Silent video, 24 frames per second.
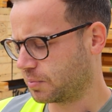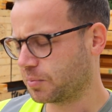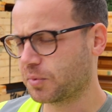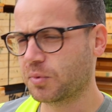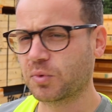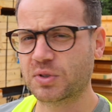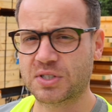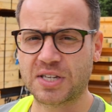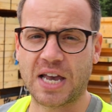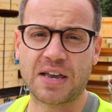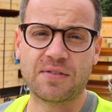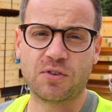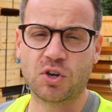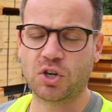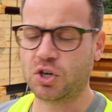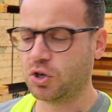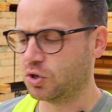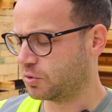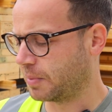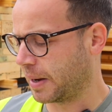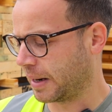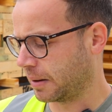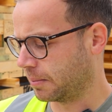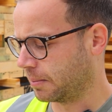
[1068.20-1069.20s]
save you a huge
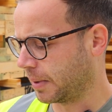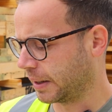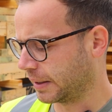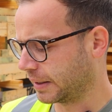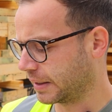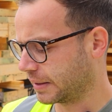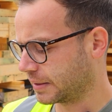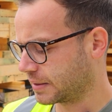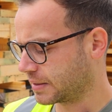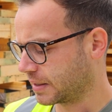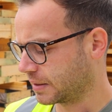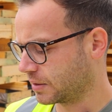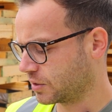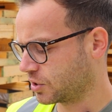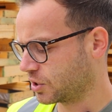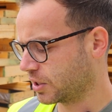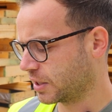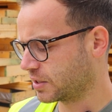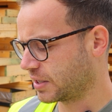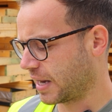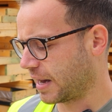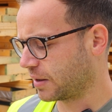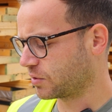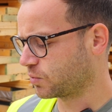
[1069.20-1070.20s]
amount of money essentially.
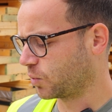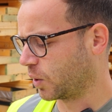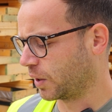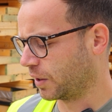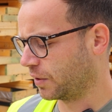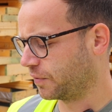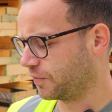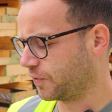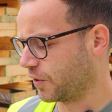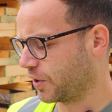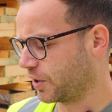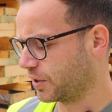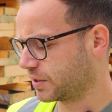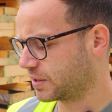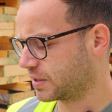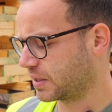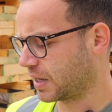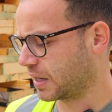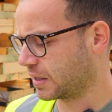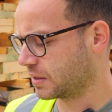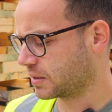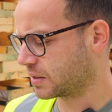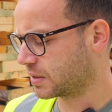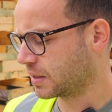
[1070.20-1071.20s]
So that was one of the first
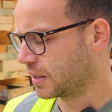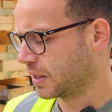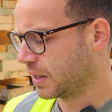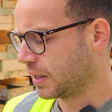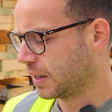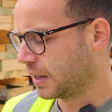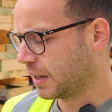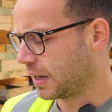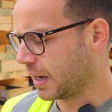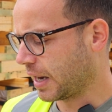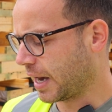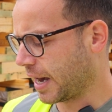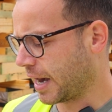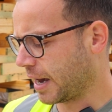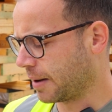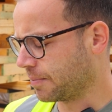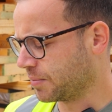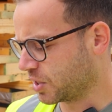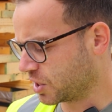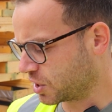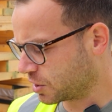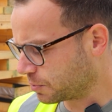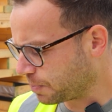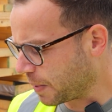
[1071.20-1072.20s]
things, the
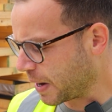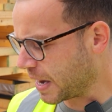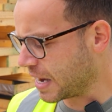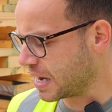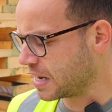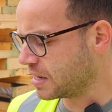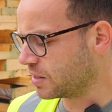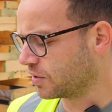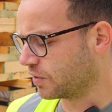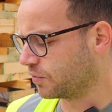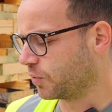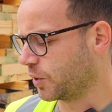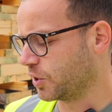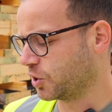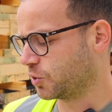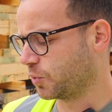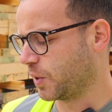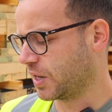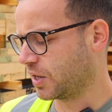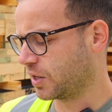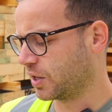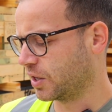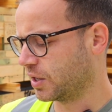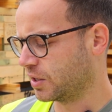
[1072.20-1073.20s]
speed of which we
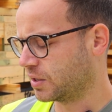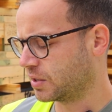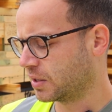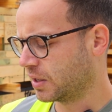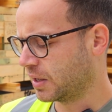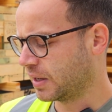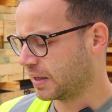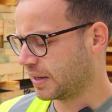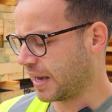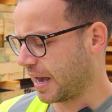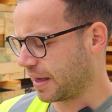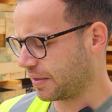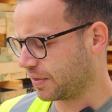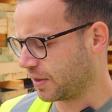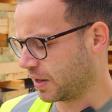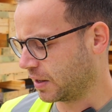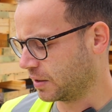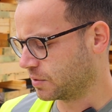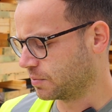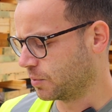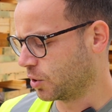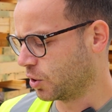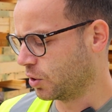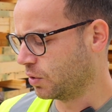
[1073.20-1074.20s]
could get
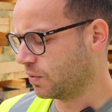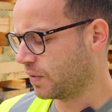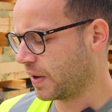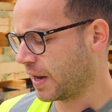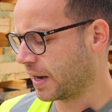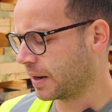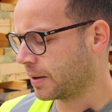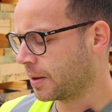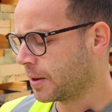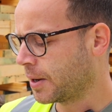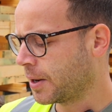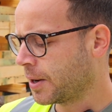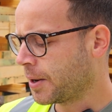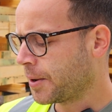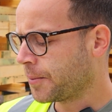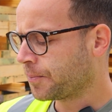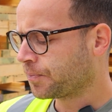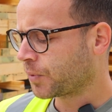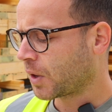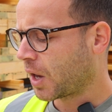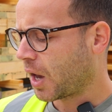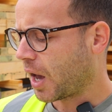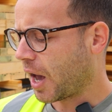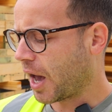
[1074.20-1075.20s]
things moving.
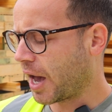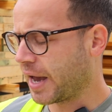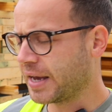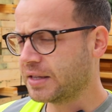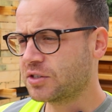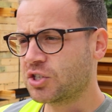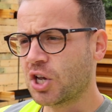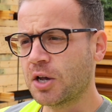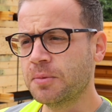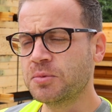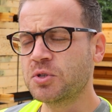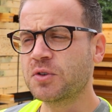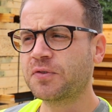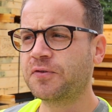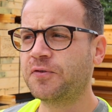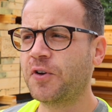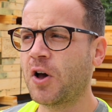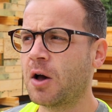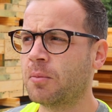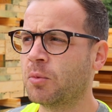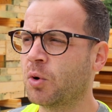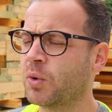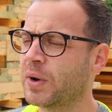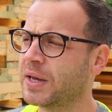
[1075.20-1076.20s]
In terms of
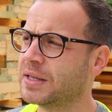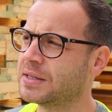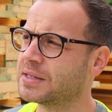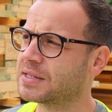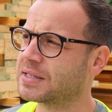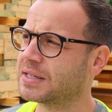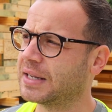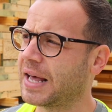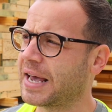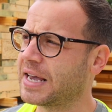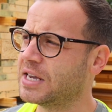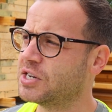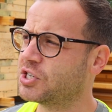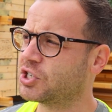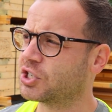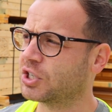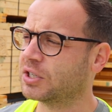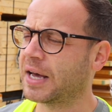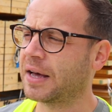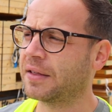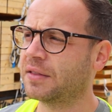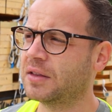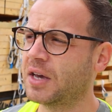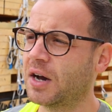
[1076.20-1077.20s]
thermal insulation,
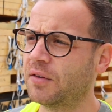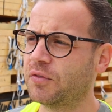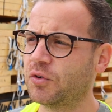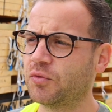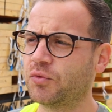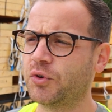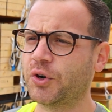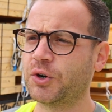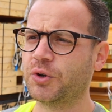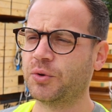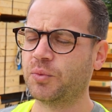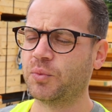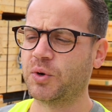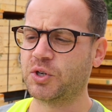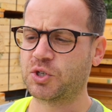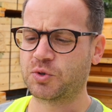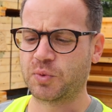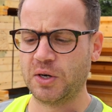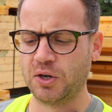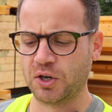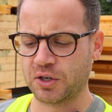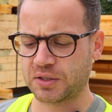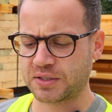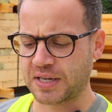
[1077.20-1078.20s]
now the other route which we
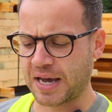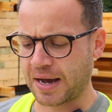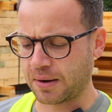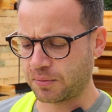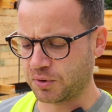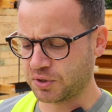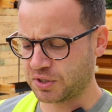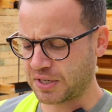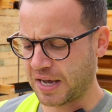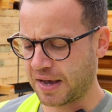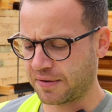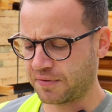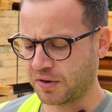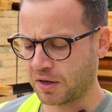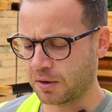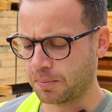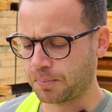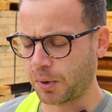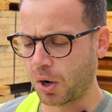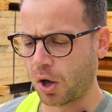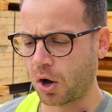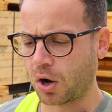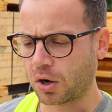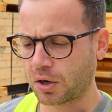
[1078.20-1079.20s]
looked at was having a
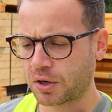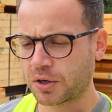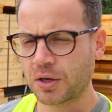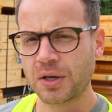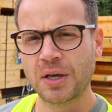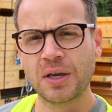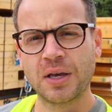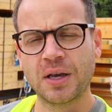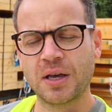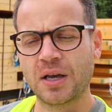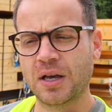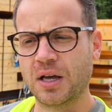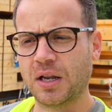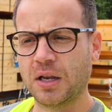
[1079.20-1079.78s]
block, a